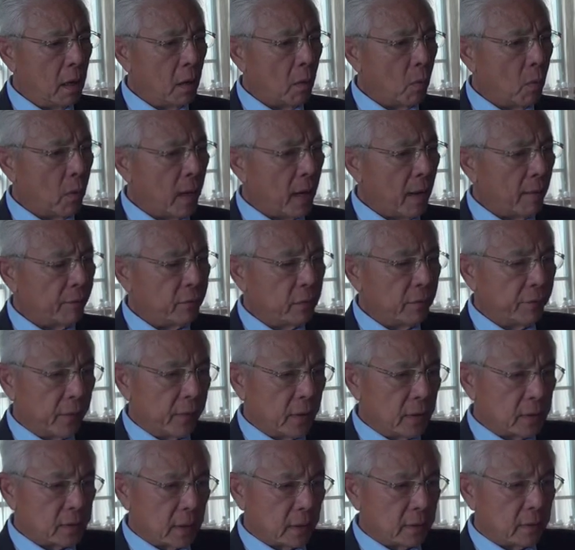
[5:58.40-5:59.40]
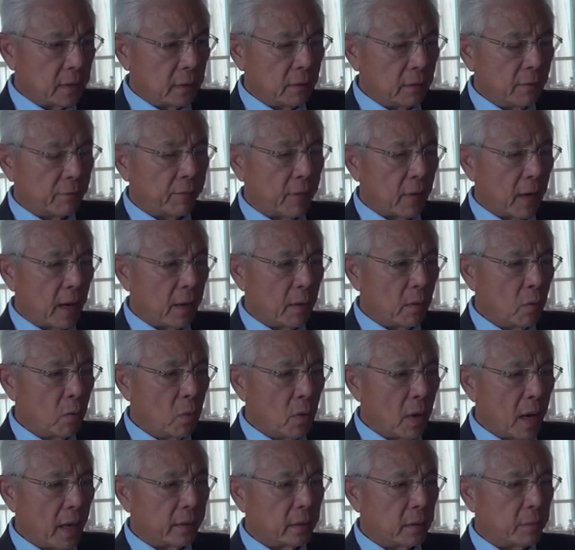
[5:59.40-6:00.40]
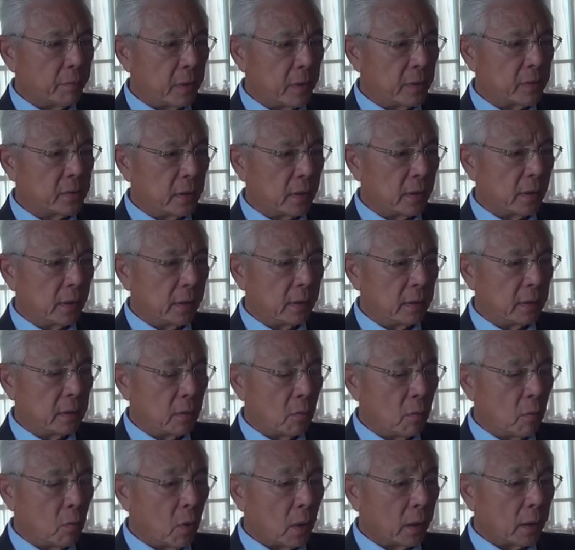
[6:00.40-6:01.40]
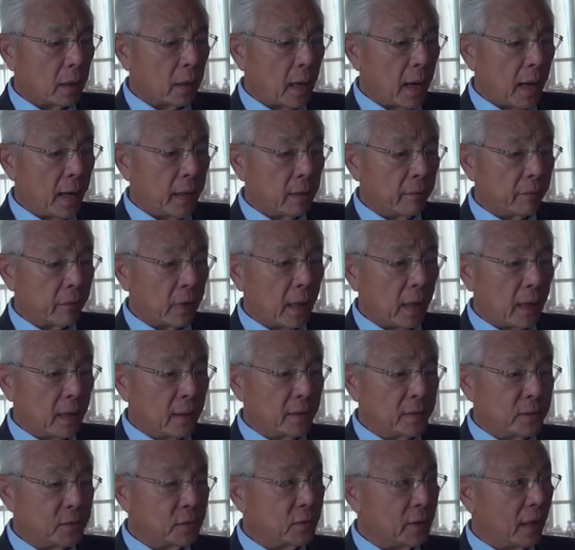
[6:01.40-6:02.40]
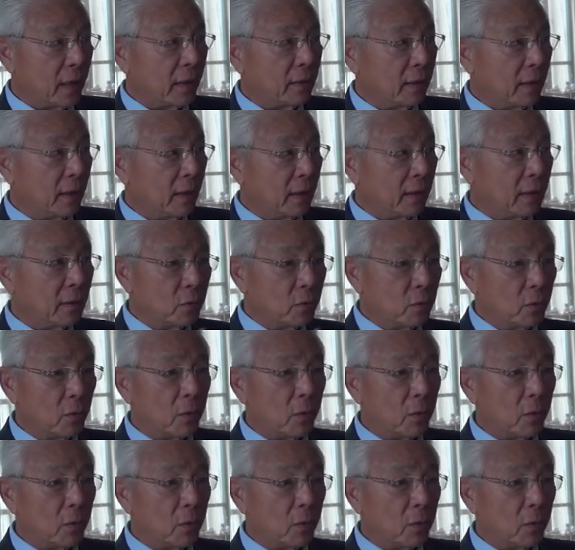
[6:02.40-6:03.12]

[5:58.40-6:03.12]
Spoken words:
we have to first identify who are the present leaders. What kind of colors do they need to